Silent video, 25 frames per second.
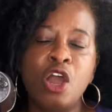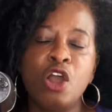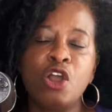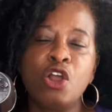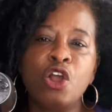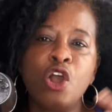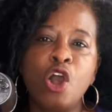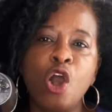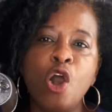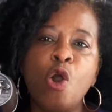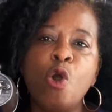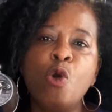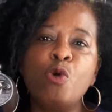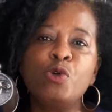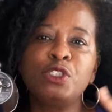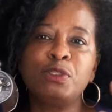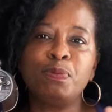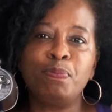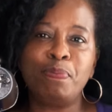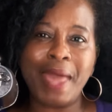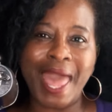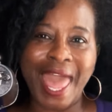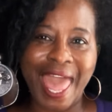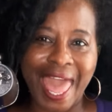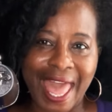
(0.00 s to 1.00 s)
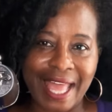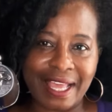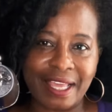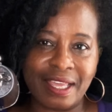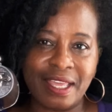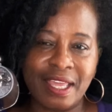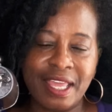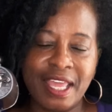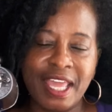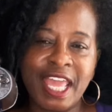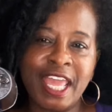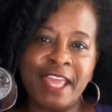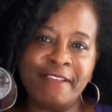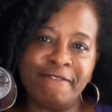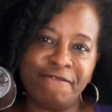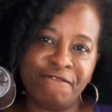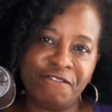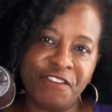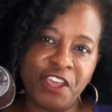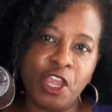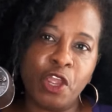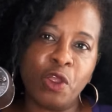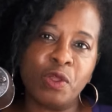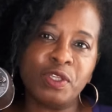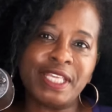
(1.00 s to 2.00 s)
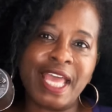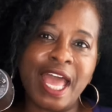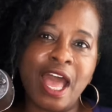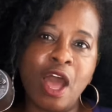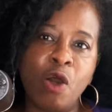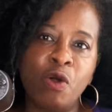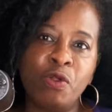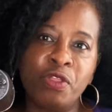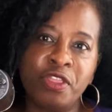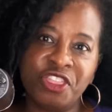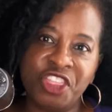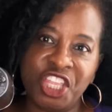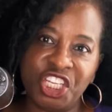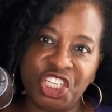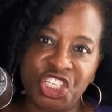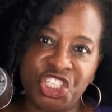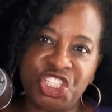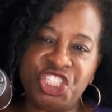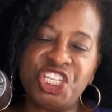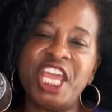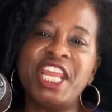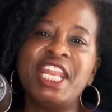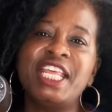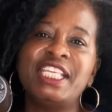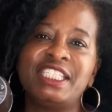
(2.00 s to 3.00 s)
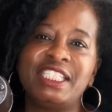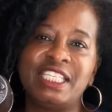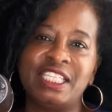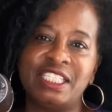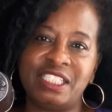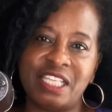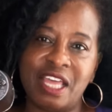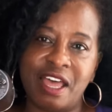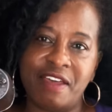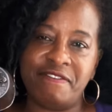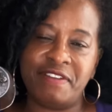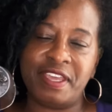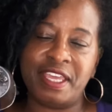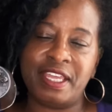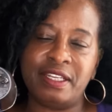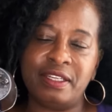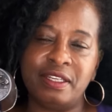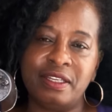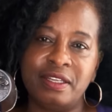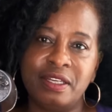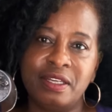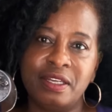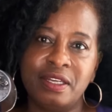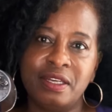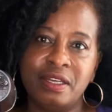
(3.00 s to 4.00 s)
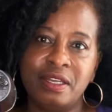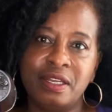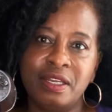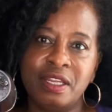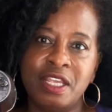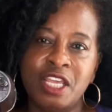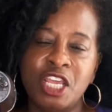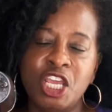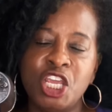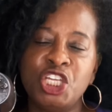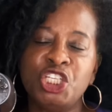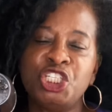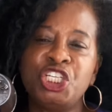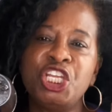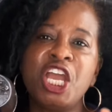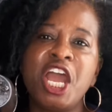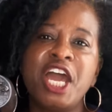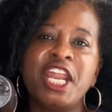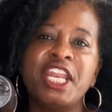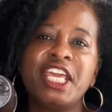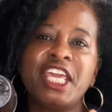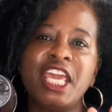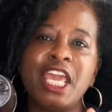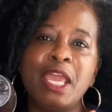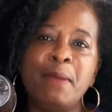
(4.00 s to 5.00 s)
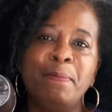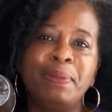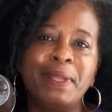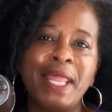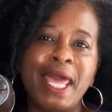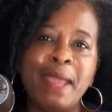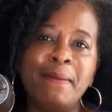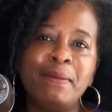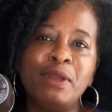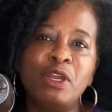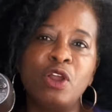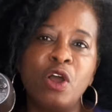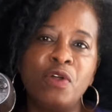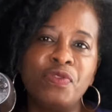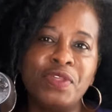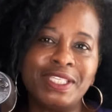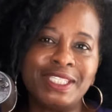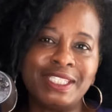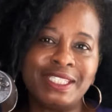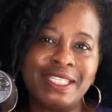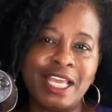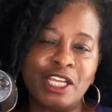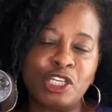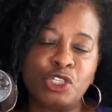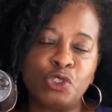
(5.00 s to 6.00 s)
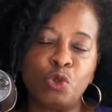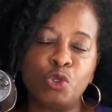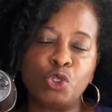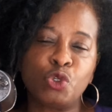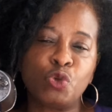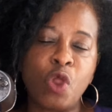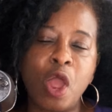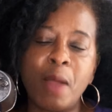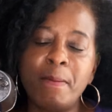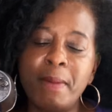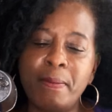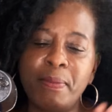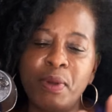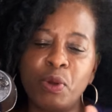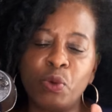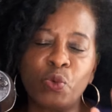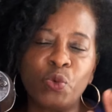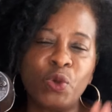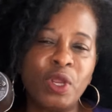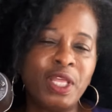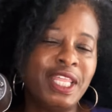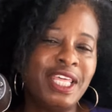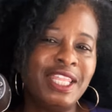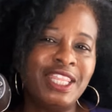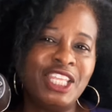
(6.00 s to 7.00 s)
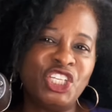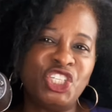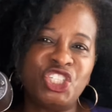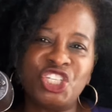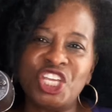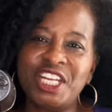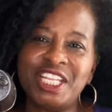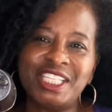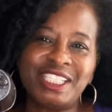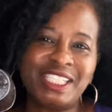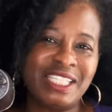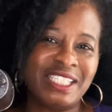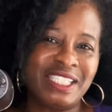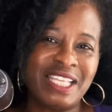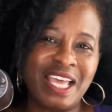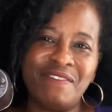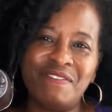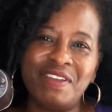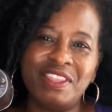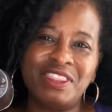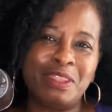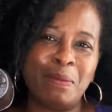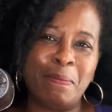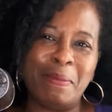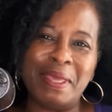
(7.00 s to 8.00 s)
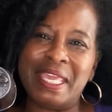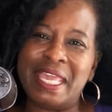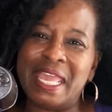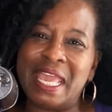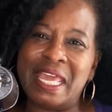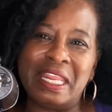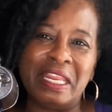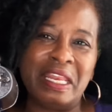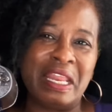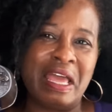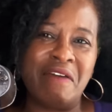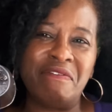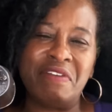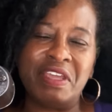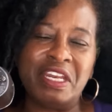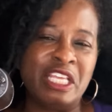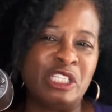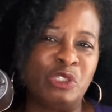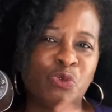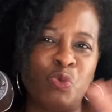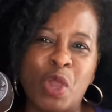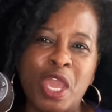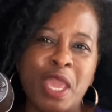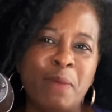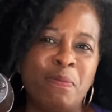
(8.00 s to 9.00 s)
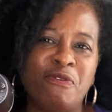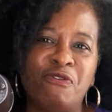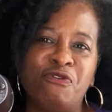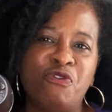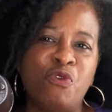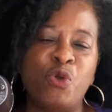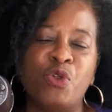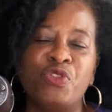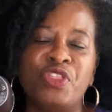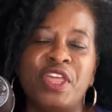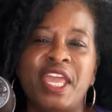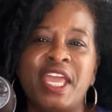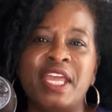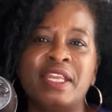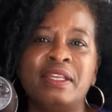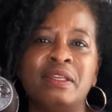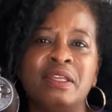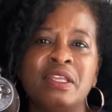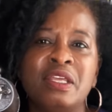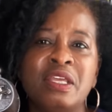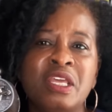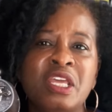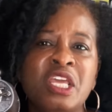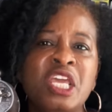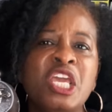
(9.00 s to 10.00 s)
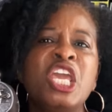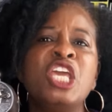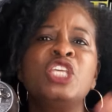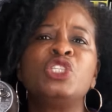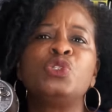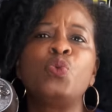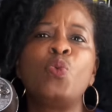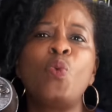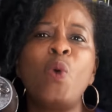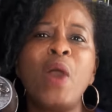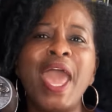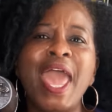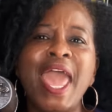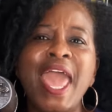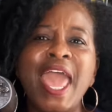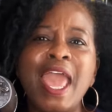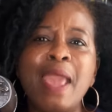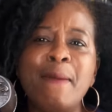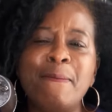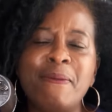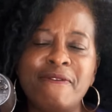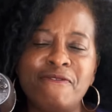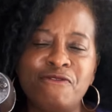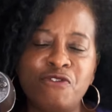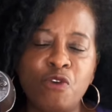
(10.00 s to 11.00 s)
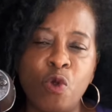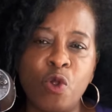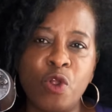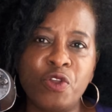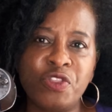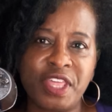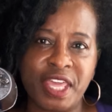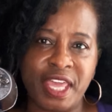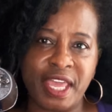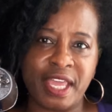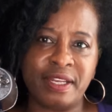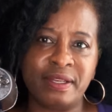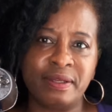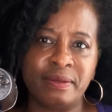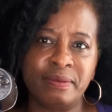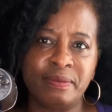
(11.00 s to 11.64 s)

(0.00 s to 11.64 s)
goes back and figures out the genesis of it, she's going to keep blaming it on this sexual trauma, but really the genesis of it, the beginning of it is way before then. It's way before then.